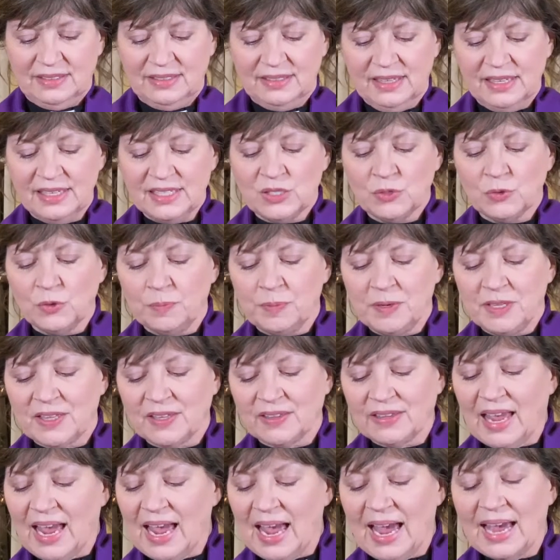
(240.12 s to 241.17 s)
this will be the
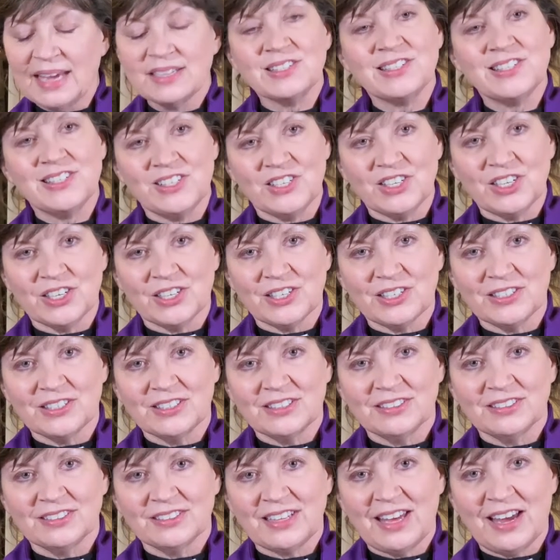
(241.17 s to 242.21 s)
last year
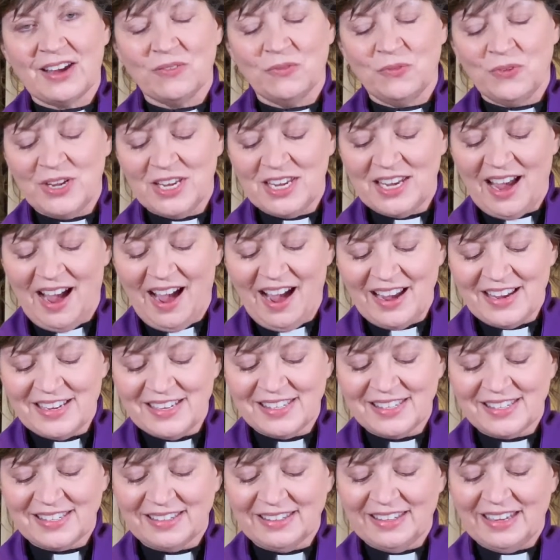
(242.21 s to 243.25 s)
that we
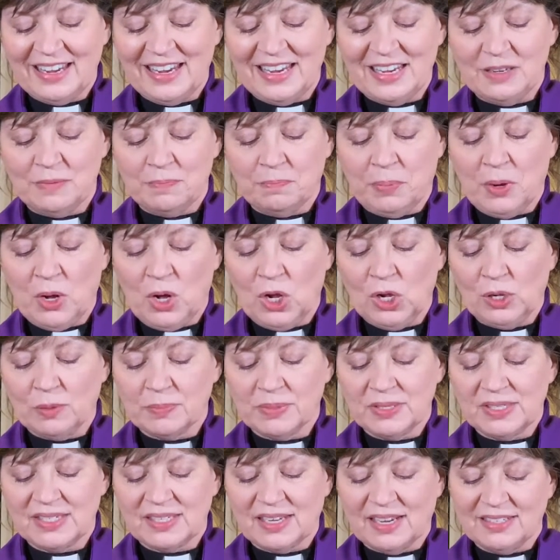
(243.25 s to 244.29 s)
isolate Palm
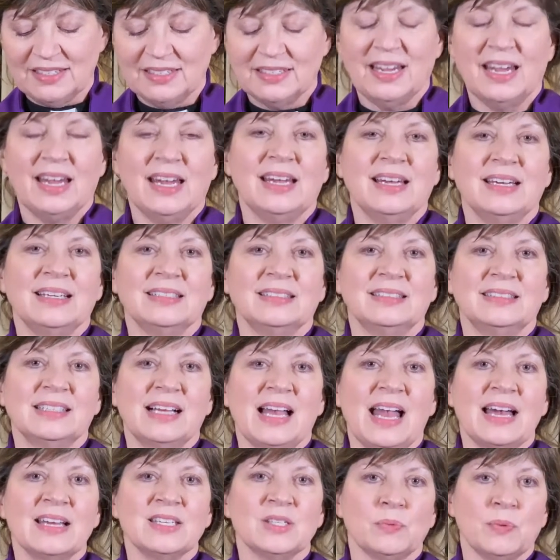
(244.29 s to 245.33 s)
Sunday
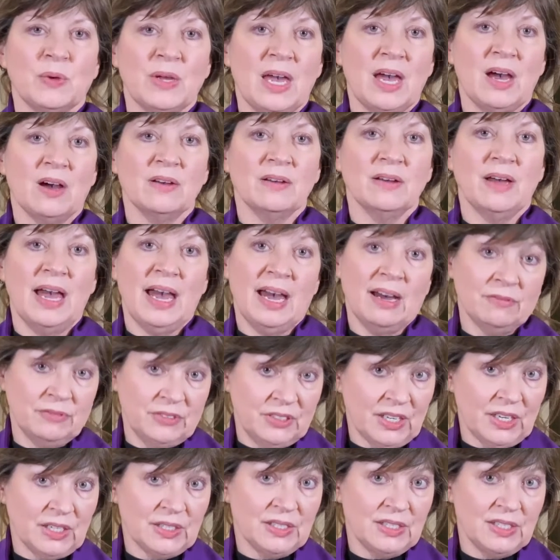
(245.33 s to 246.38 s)
as we have
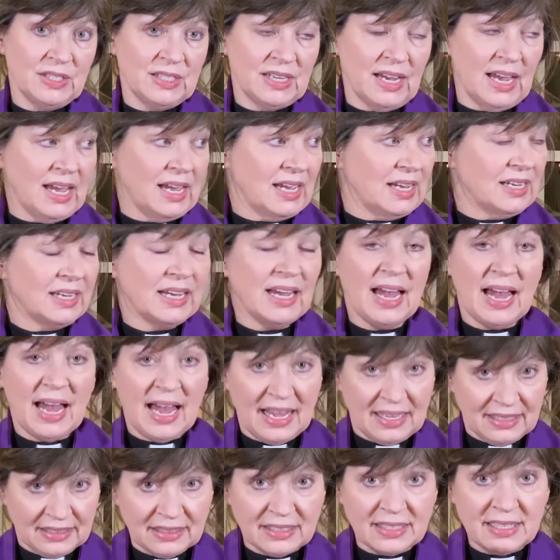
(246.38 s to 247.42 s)
done today,
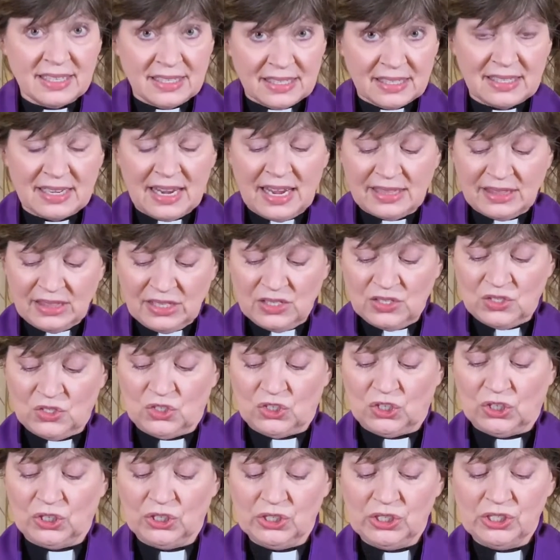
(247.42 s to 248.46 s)
at least at this
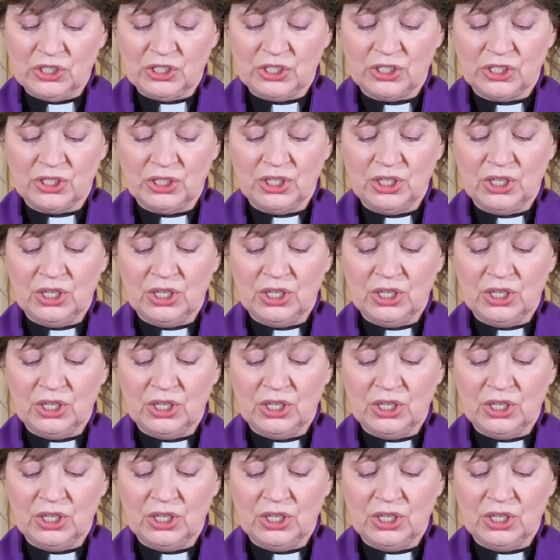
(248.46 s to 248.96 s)
church.